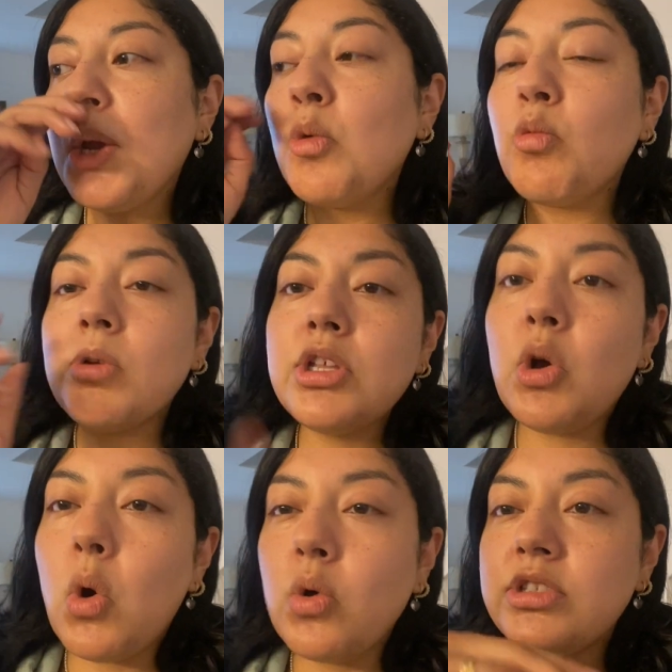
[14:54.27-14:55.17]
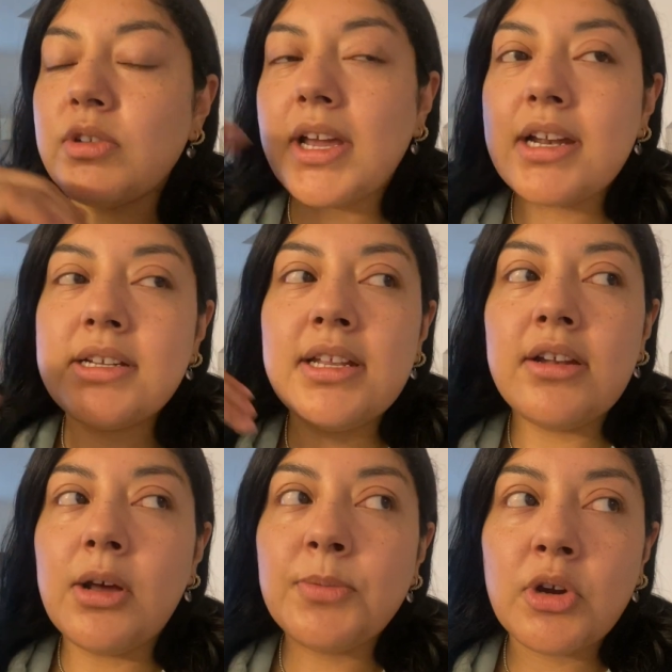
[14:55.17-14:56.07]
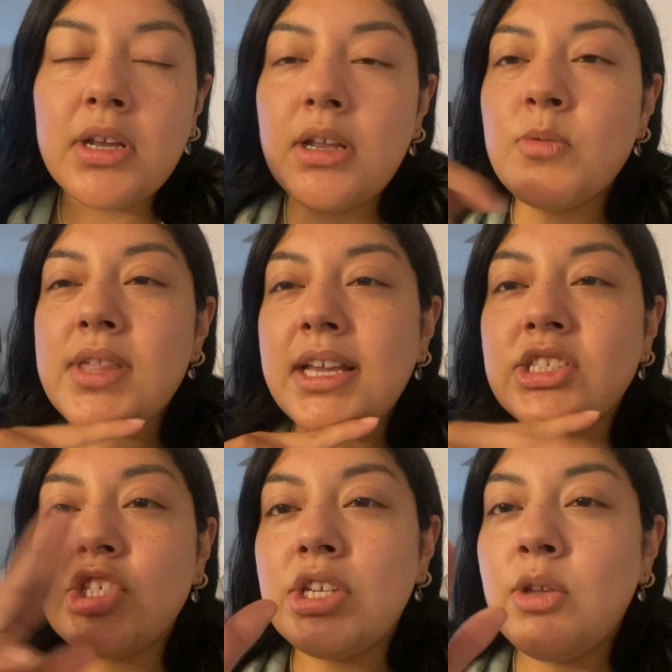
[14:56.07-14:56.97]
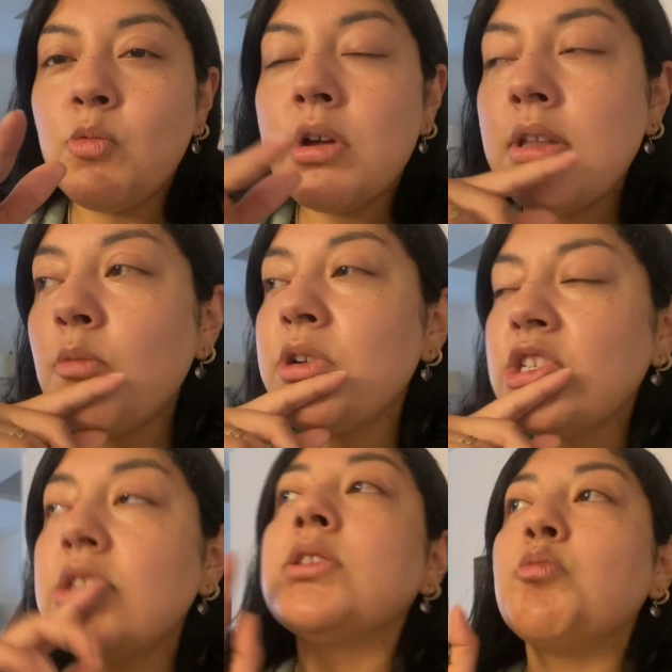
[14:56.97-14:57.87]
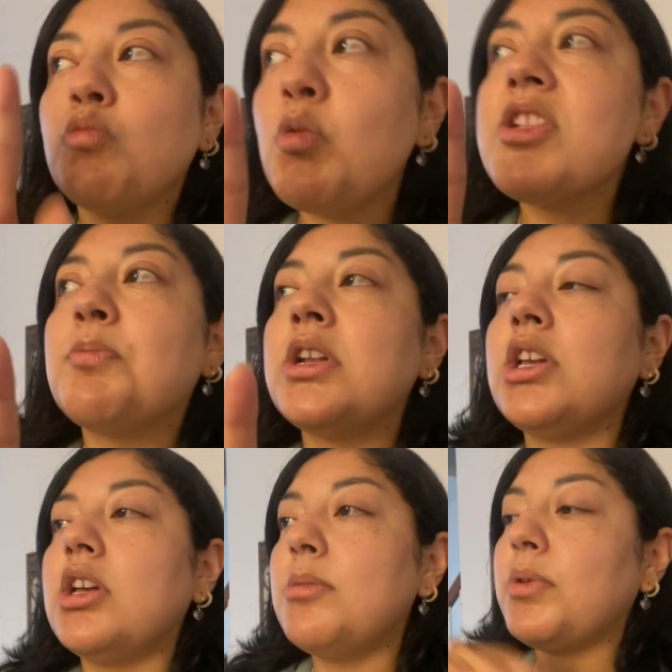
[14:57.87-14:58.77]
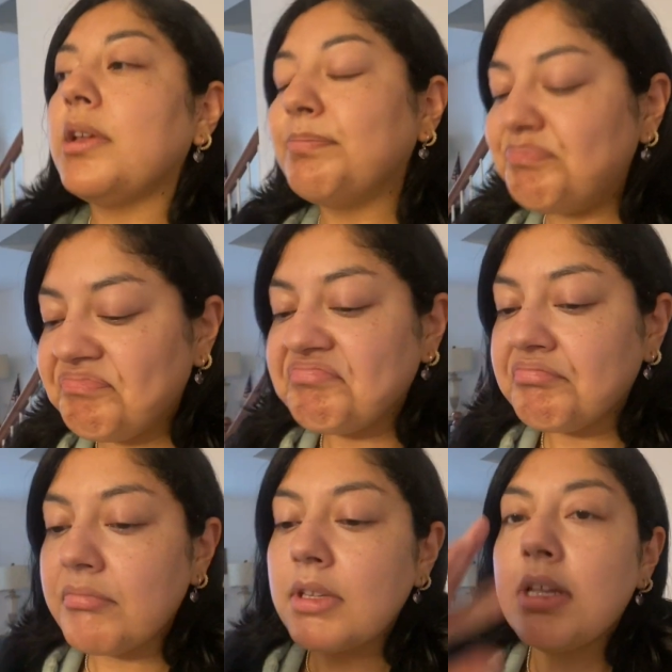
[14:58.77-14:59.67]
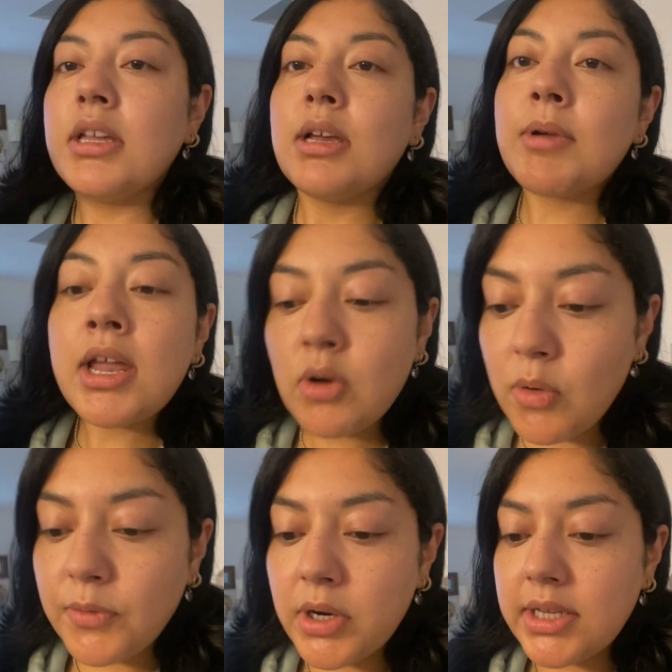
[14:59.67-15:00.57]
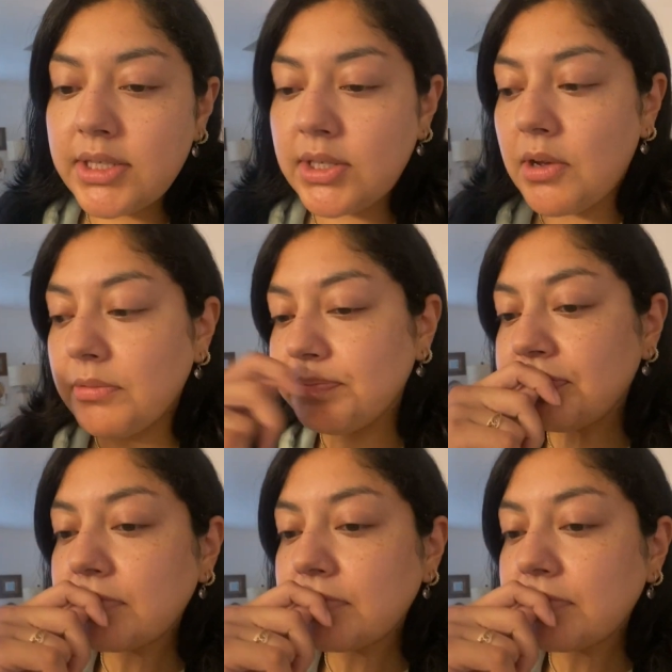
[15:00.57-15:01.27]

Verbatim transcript: really old. So I kind of needed to upgrade. It was like a Chi one, which is was pretty good, but kind of over it. So